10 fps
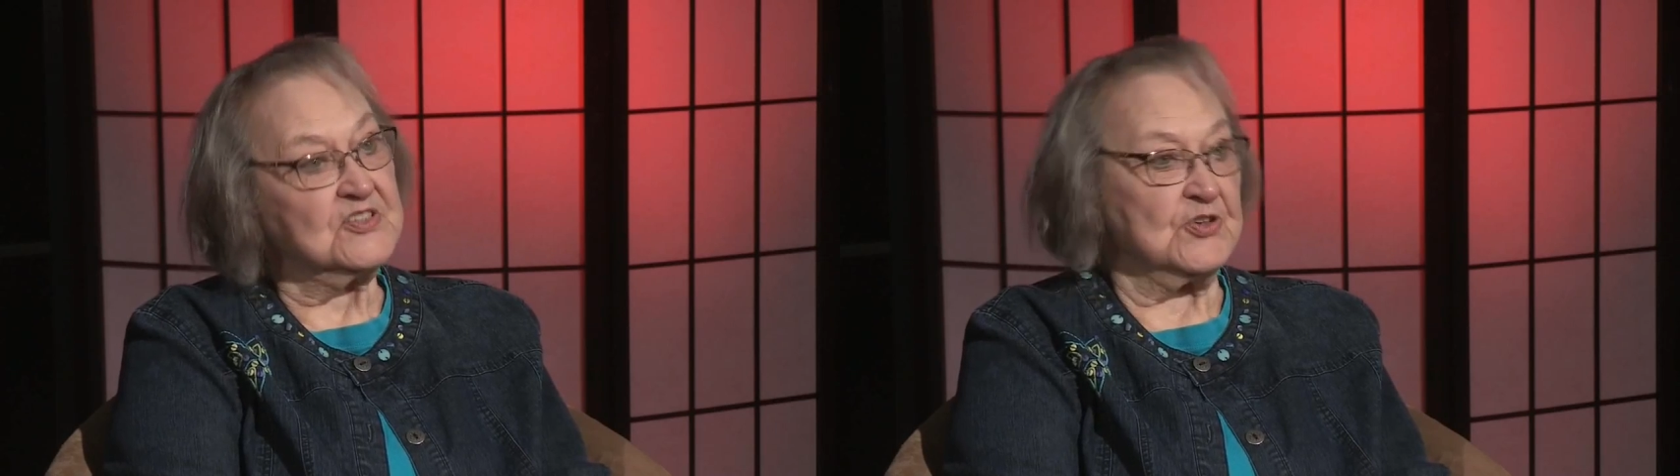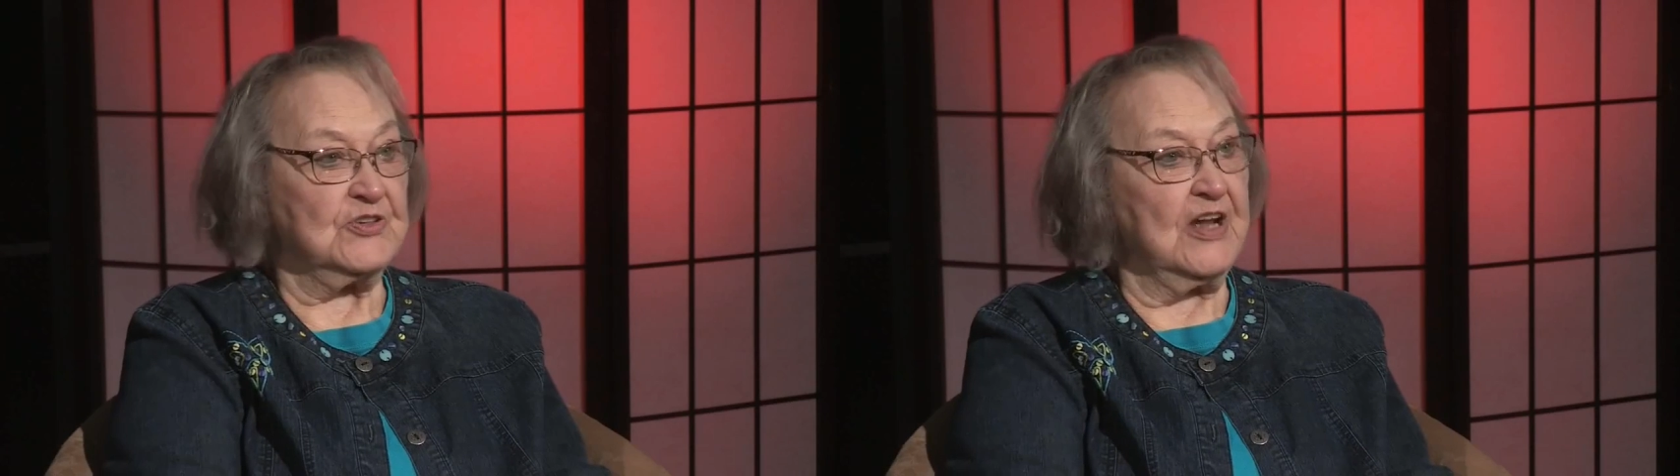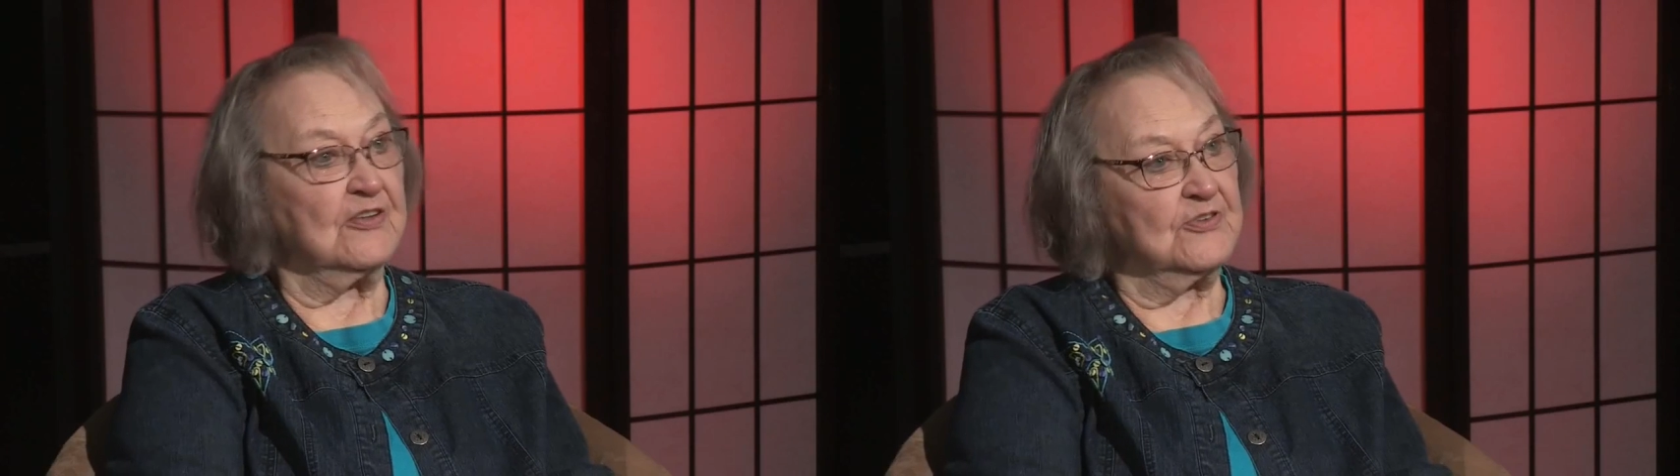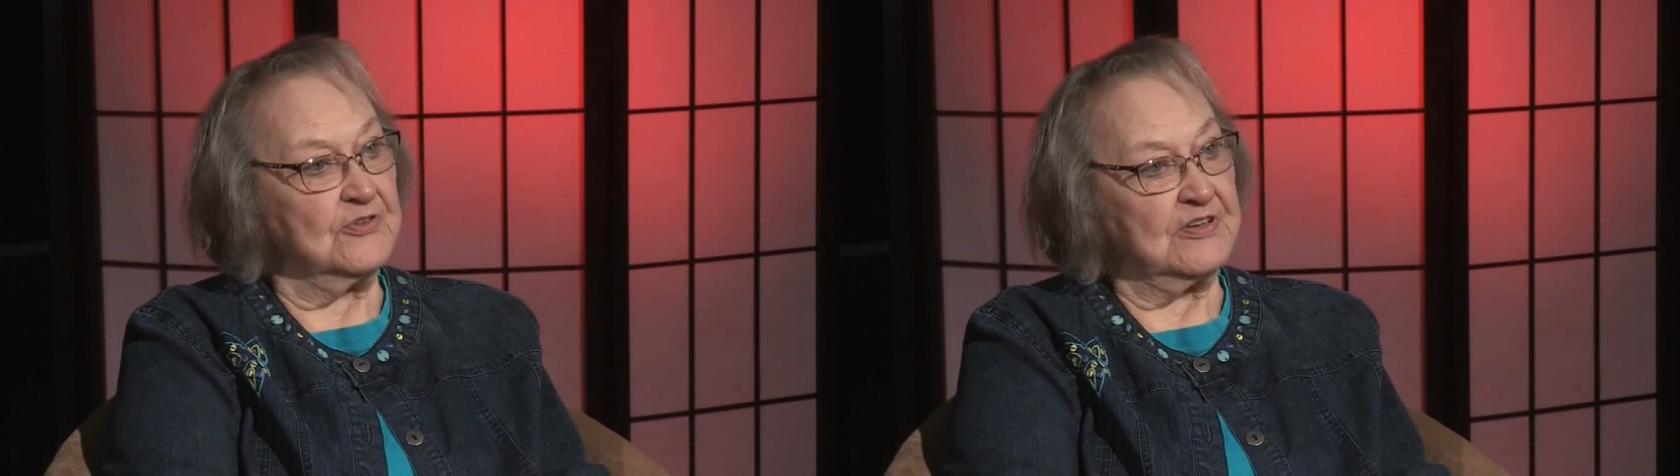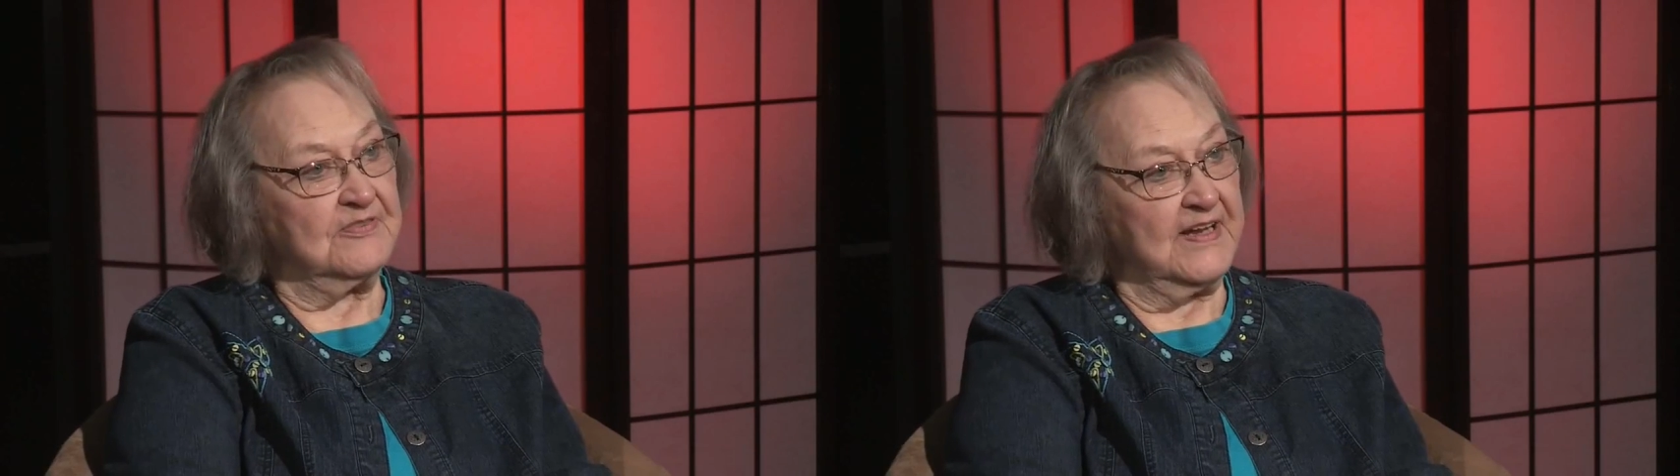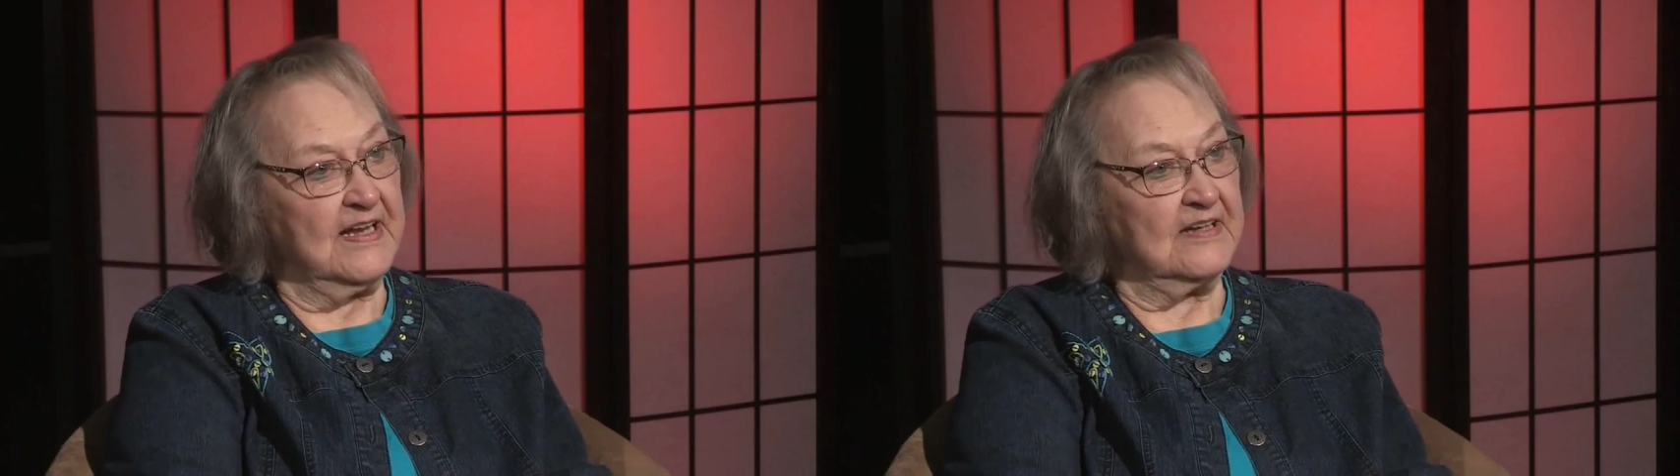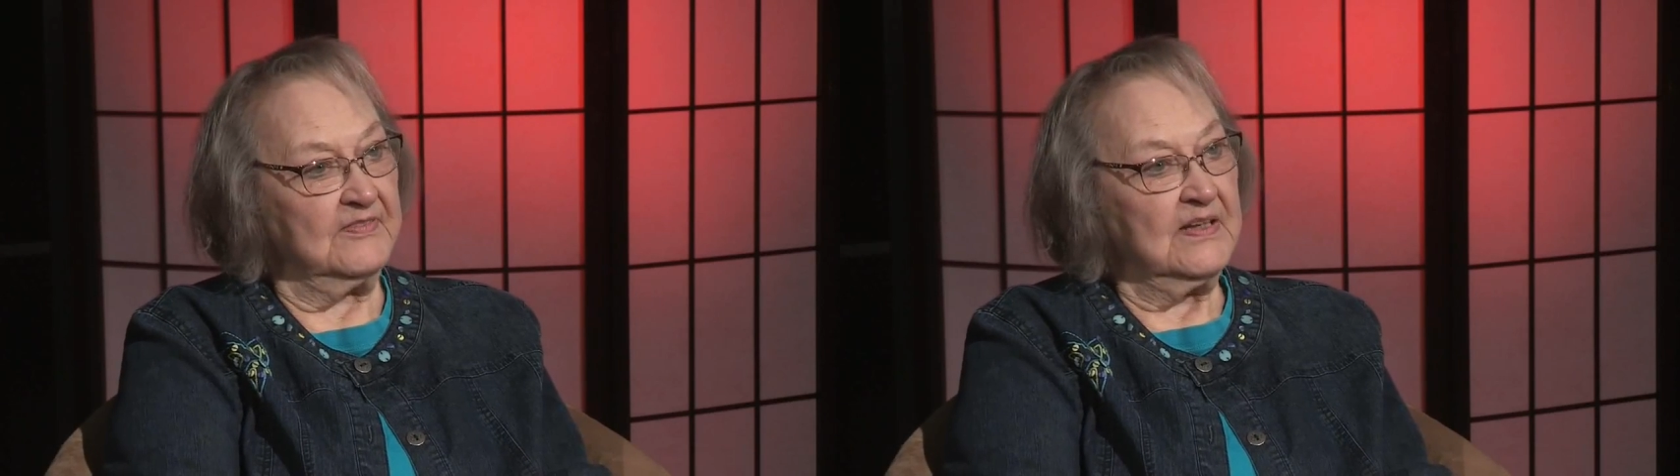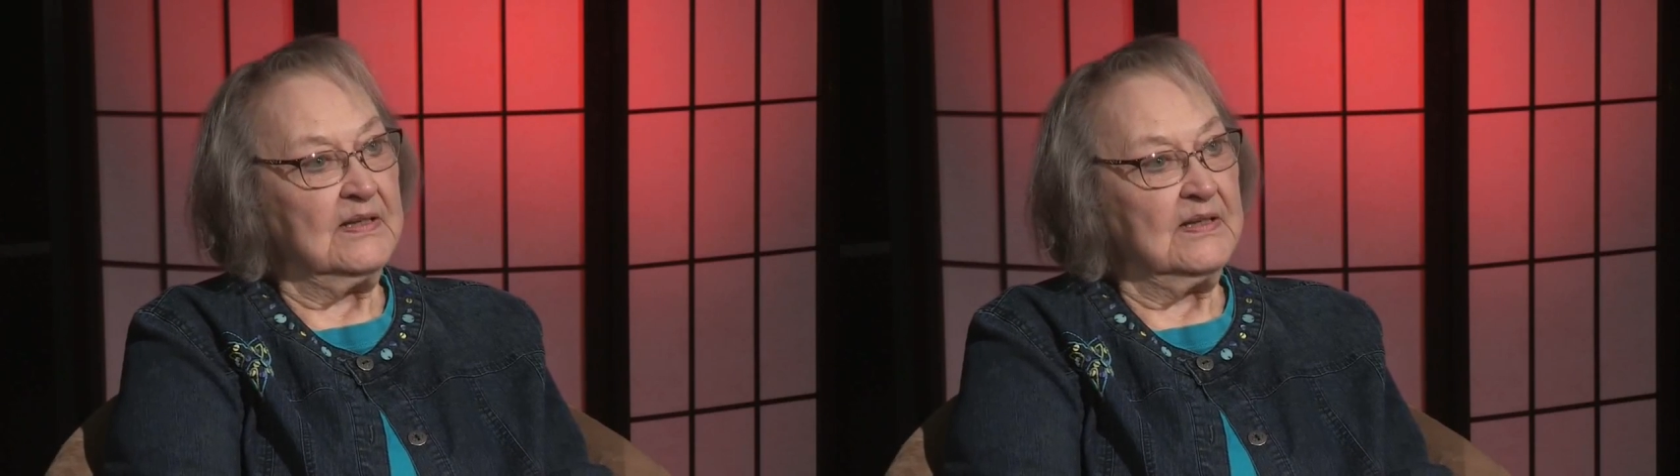they're $1.35.